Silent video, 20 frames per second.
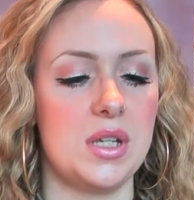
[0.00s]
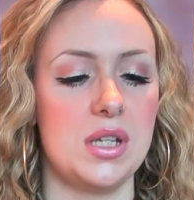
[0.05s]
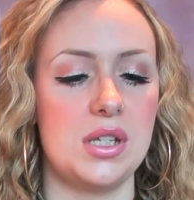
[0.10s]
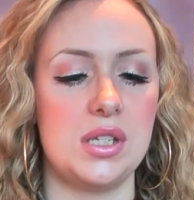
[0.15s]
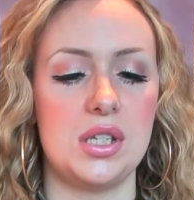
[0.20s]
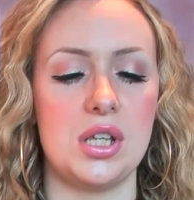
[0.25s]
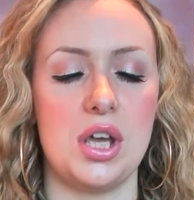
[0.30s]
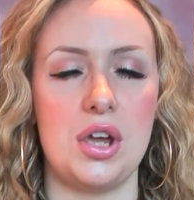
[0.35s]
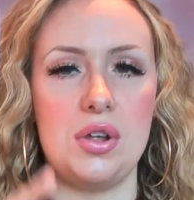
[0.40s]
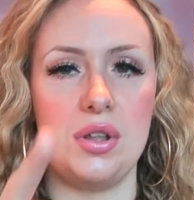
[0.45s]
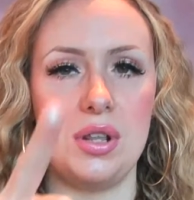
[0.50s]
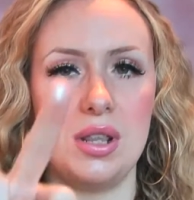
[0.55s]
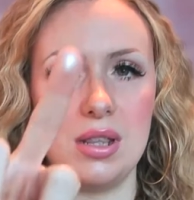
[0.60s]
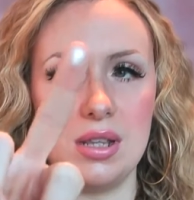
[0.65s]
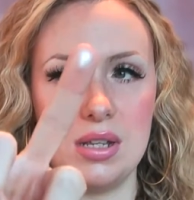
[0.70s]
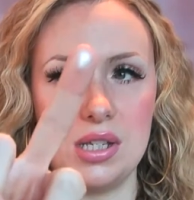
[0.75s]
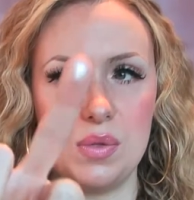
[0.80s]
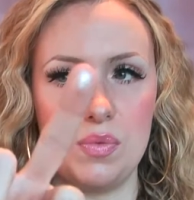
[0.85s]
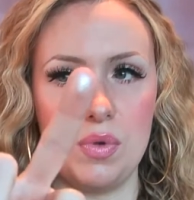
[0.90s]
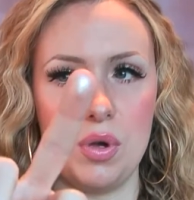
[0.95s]
So
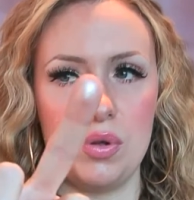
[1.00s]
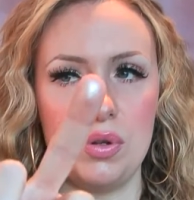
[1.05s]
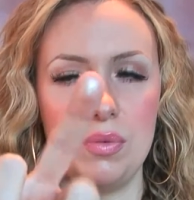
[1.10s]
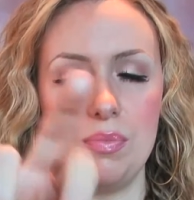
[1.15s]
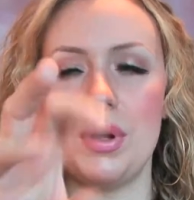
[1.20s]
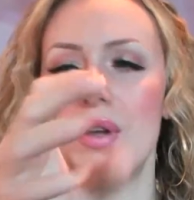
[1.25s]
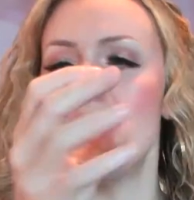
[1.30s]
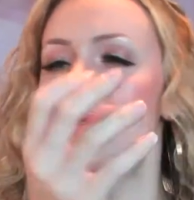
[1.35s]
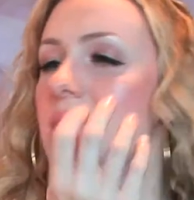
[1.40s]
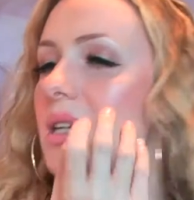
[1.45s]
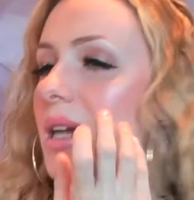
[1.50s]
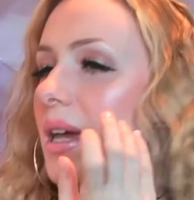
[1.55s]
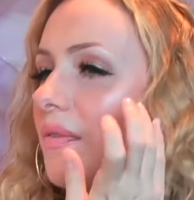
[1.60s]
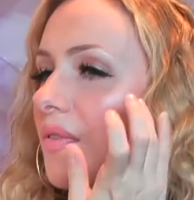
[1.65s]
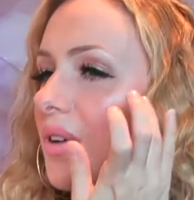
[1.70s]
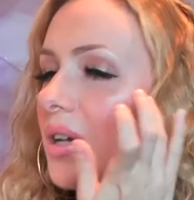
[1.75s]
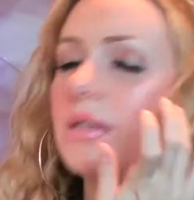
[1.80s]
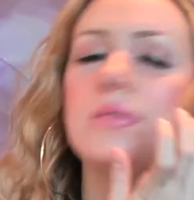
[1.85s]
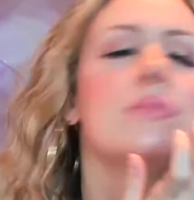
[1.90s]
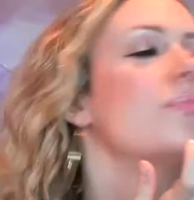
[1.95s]
swirl them both
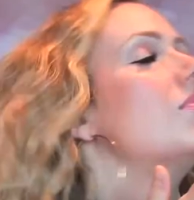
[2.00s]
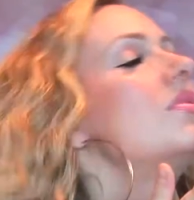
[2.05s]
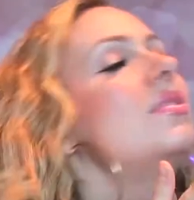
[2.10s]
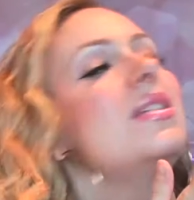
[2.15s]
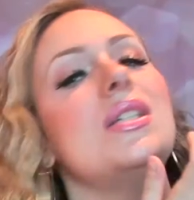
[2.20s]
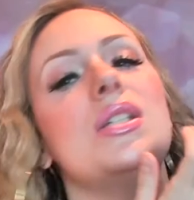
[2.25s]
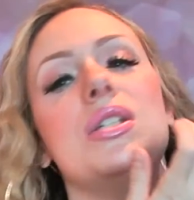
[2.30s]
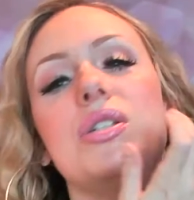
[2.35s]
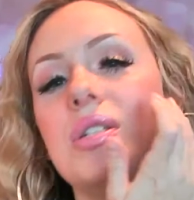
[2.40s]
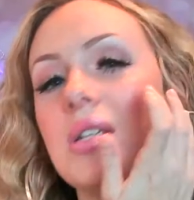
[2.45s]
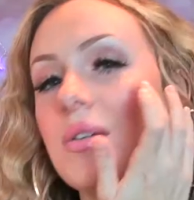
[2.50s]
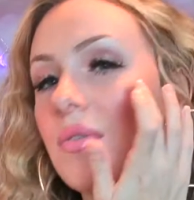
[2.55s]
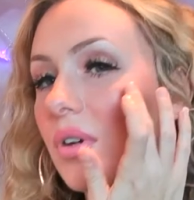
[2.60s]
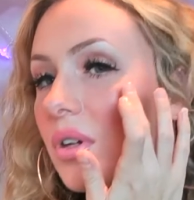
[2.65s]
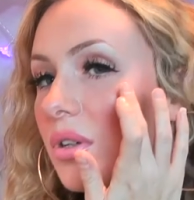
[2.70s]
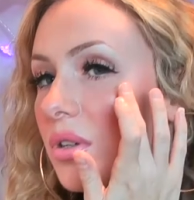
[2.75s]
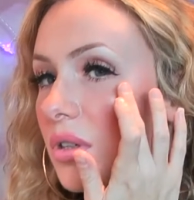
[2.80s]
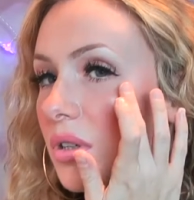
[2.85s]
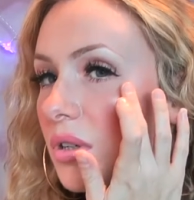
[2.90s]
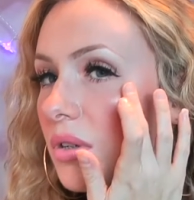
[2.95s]
together. Let's just see if I
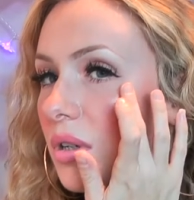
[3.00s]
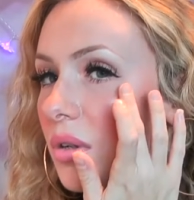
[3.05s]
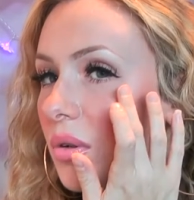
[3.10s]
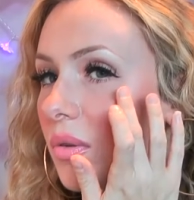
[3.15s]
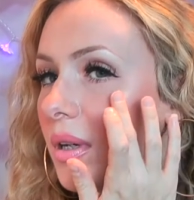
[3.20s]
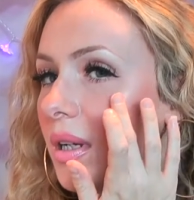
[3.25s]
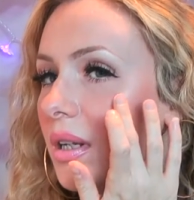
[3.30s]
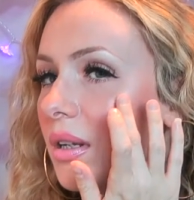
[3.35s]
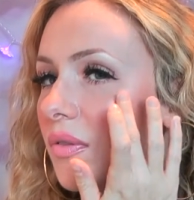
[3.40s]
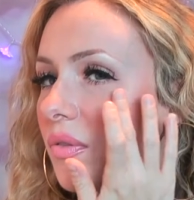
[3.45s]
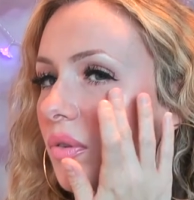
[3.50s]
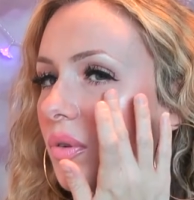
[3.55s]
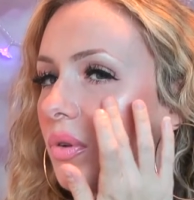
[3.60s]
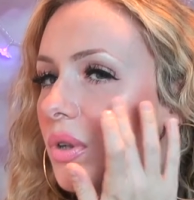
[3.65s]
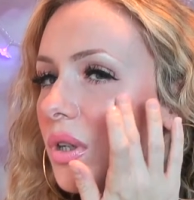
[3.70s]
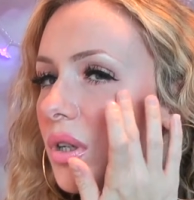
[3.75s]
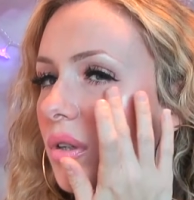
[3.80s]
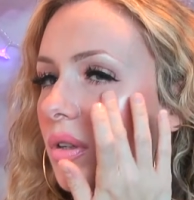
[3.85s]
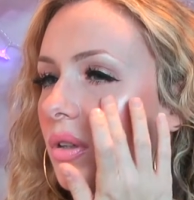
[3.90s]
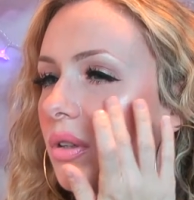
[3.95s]
can do it quickly for
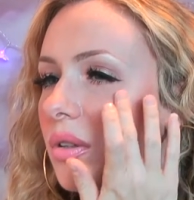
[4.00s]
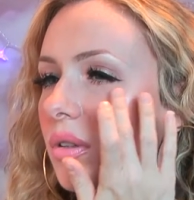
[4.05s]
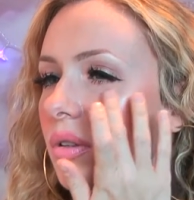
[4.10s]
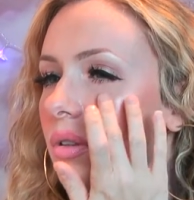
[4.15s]
you.